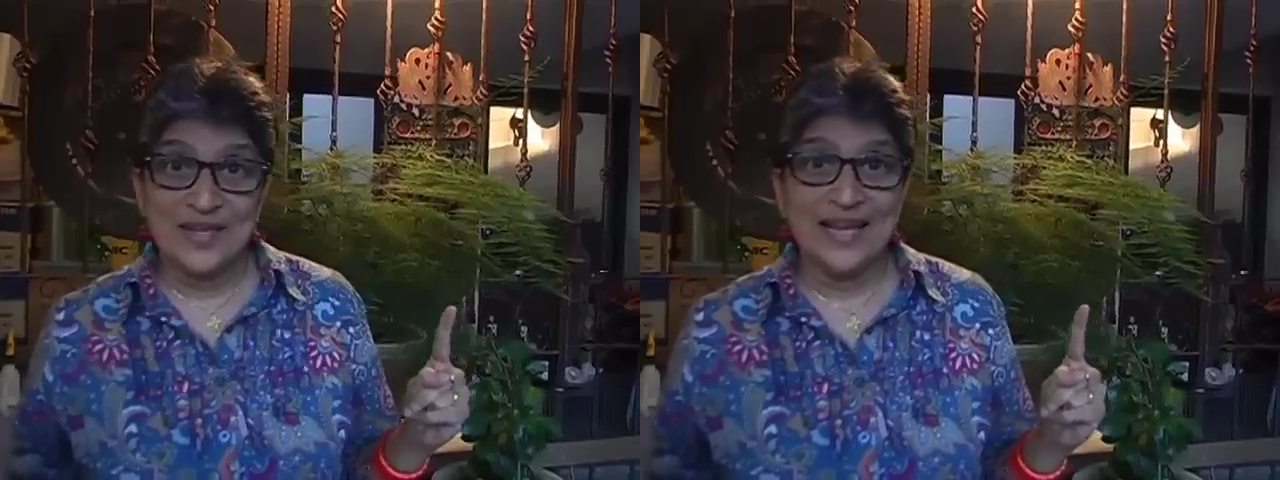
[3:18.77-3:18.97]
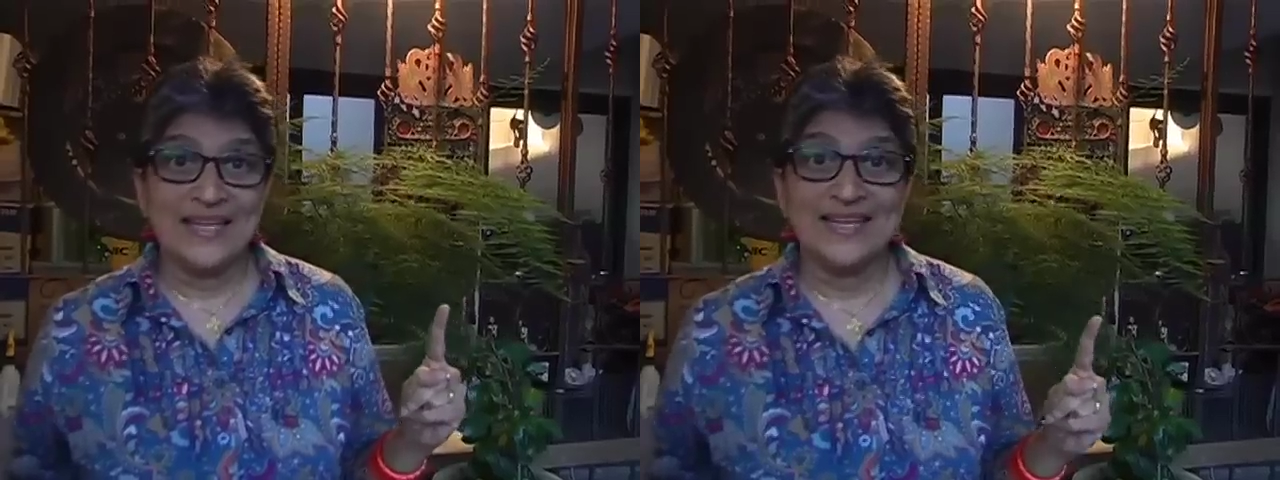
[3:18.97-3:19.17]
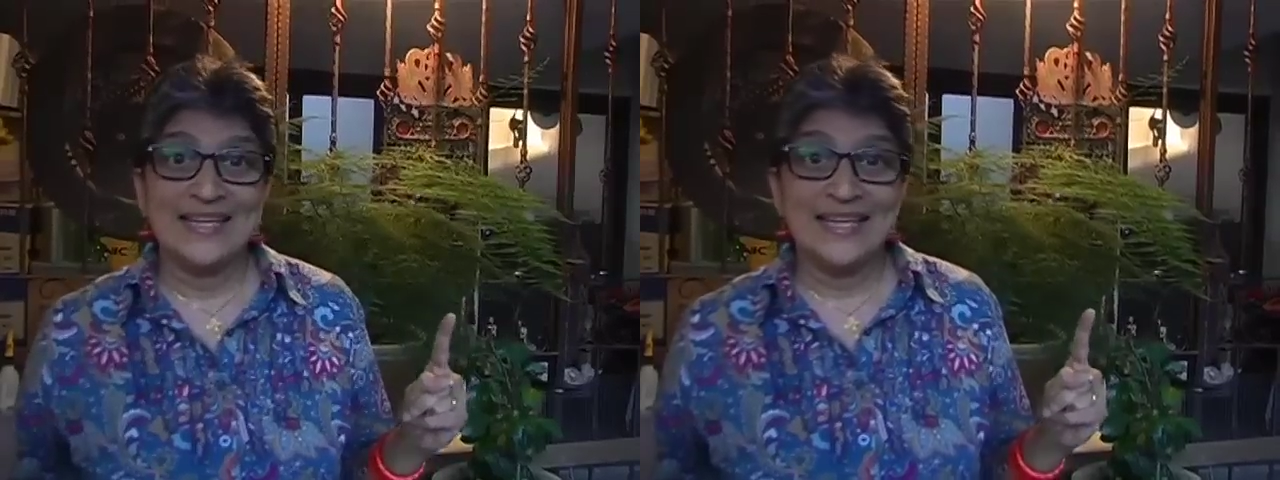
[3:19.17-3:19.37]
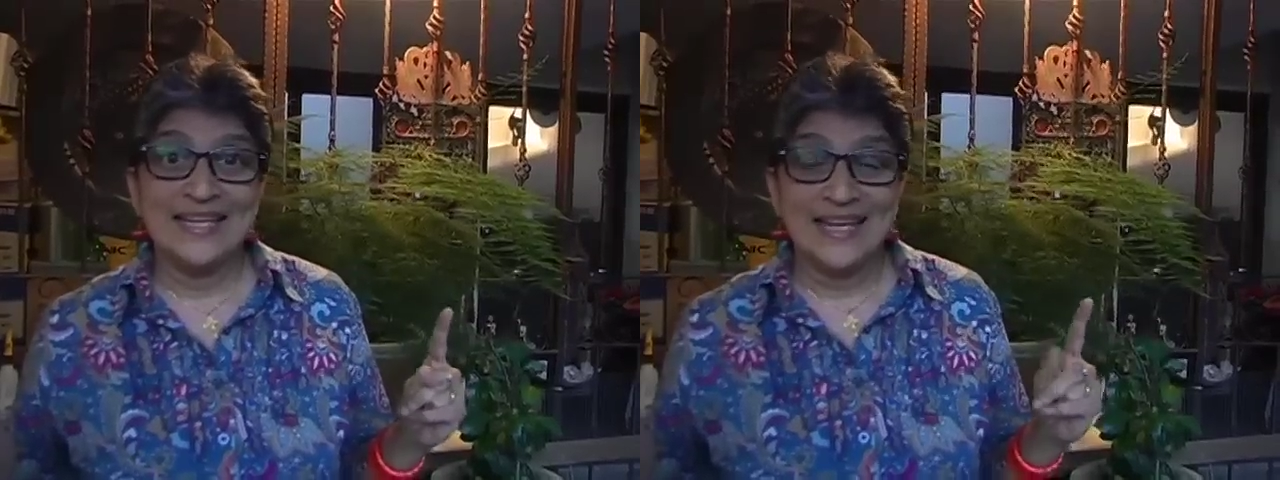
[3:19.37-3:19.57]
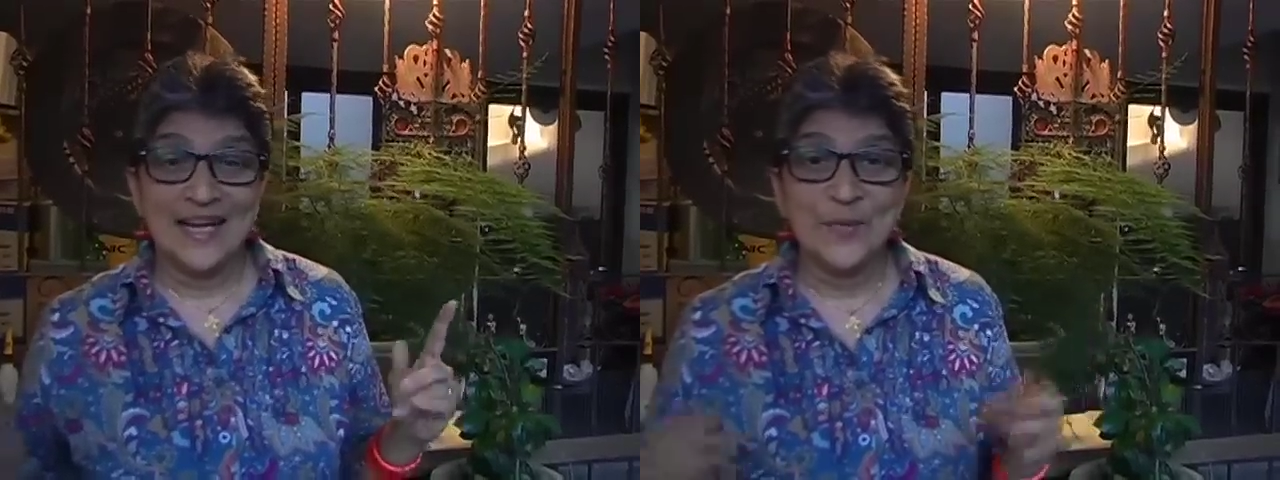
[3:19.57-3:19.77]
Like,
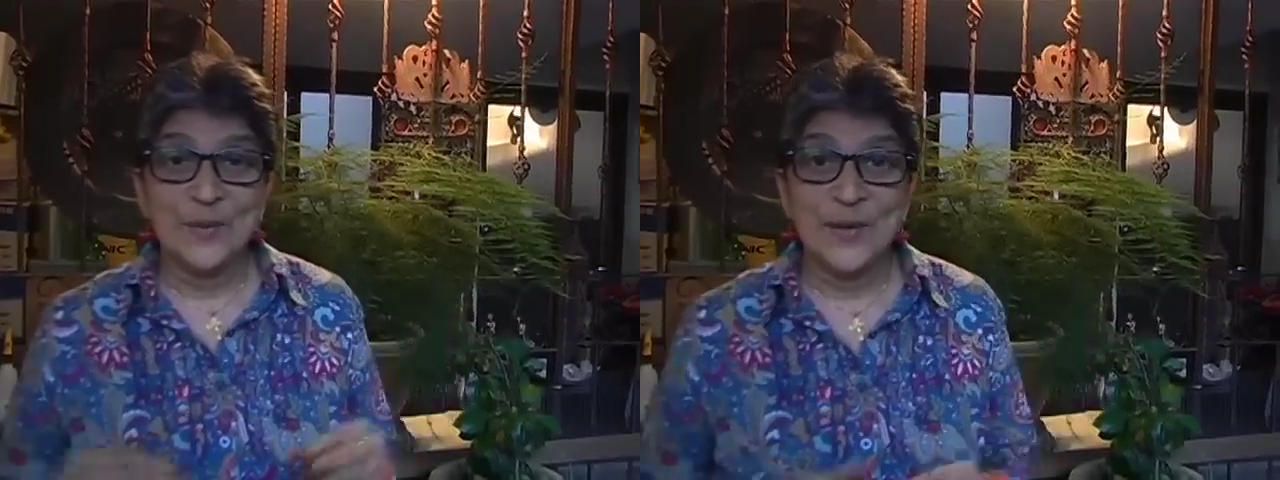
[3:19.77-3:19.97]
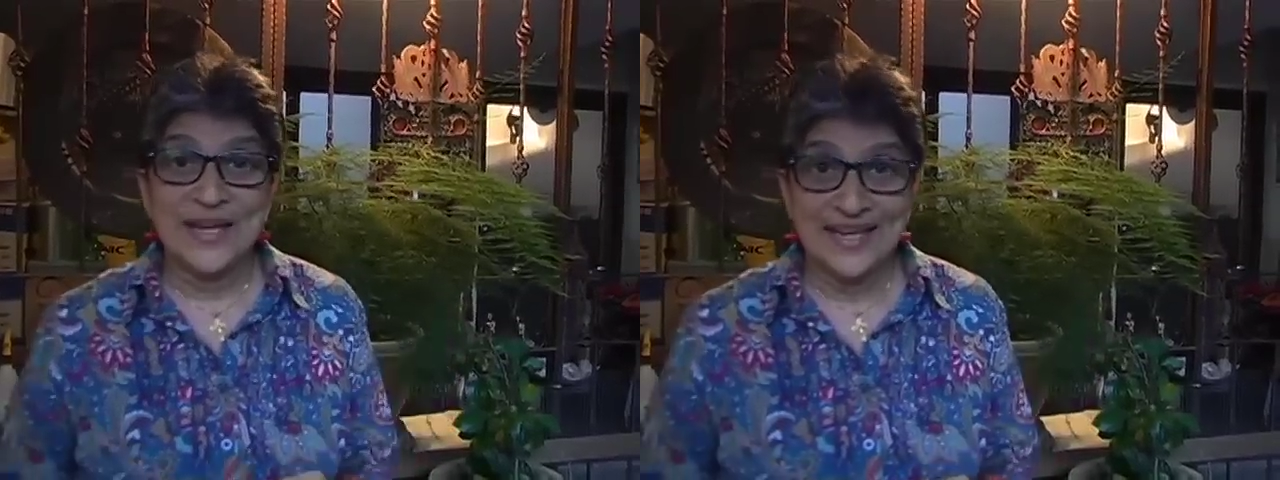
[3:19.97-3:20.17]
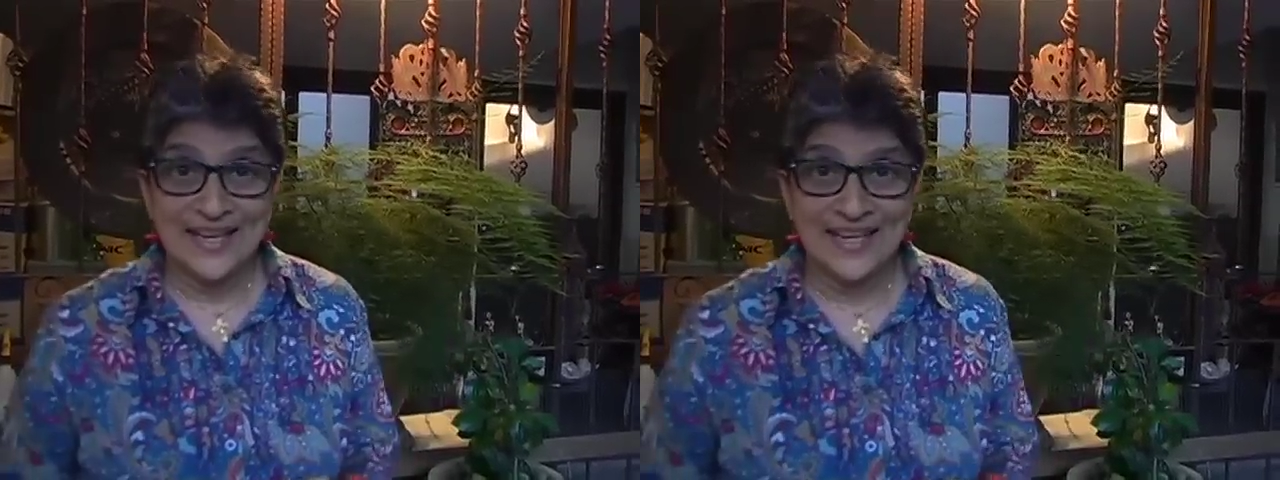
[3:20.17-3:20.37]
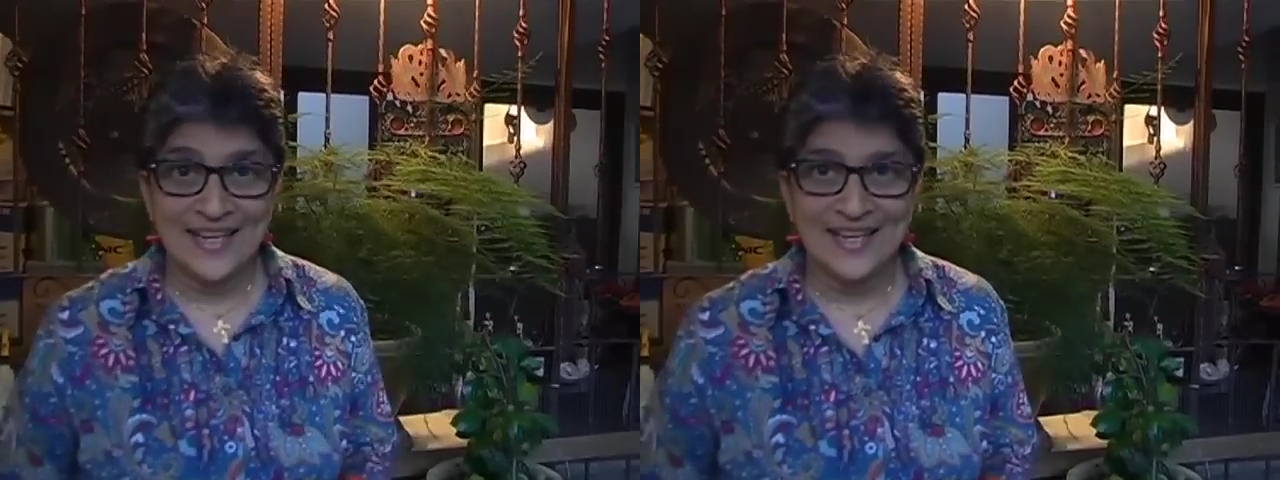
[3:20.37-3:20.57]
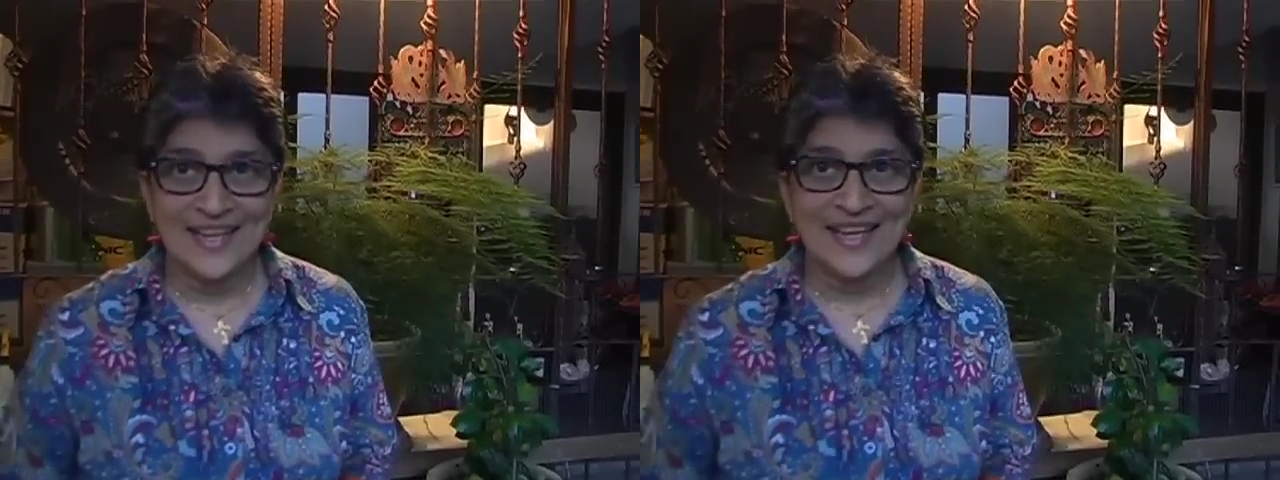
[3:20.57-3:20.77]
gila, we went and did it.